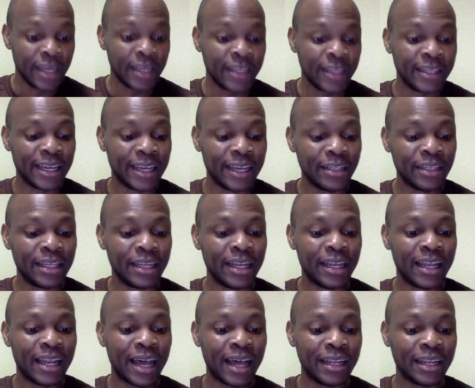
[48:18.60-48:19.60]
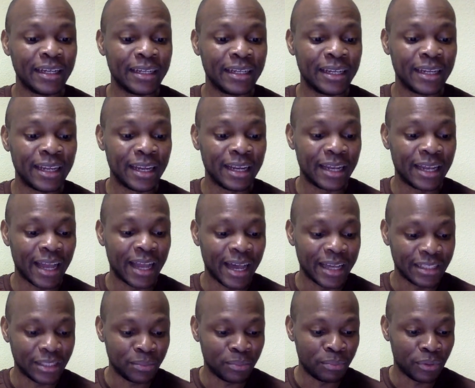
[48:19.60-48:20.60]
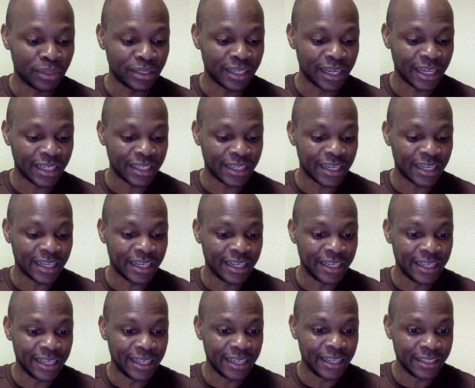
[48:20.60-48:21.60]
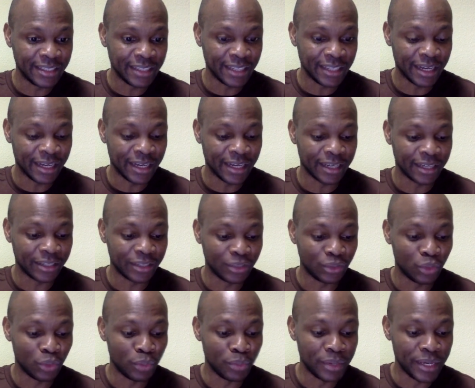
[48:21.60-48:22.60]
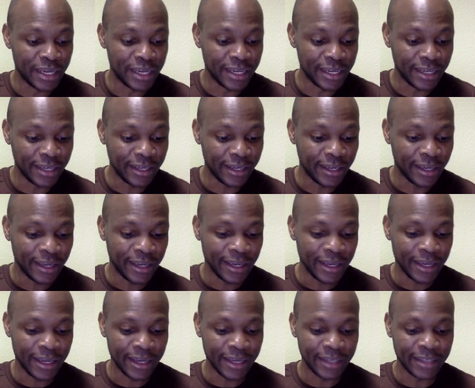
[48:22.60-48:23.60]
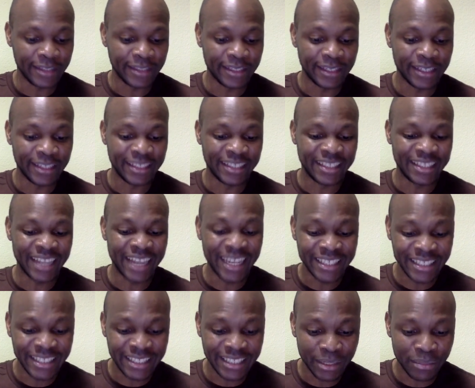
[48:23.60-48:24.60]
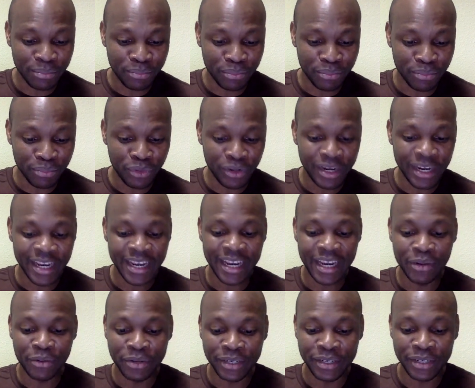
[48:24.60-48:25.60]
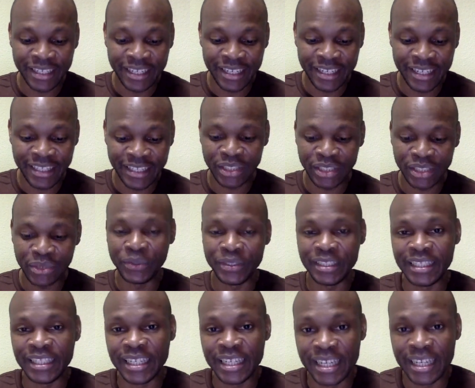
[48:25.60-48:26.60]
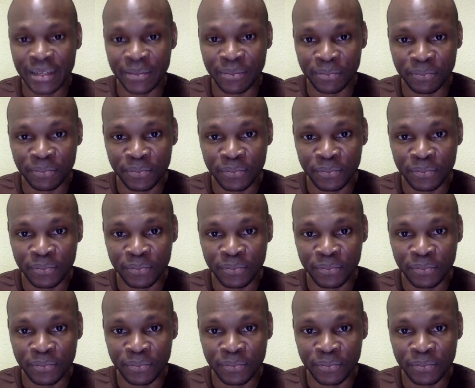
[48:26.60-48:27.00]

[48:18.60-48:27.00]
Then the last but not the least domain is intangible heritage regime,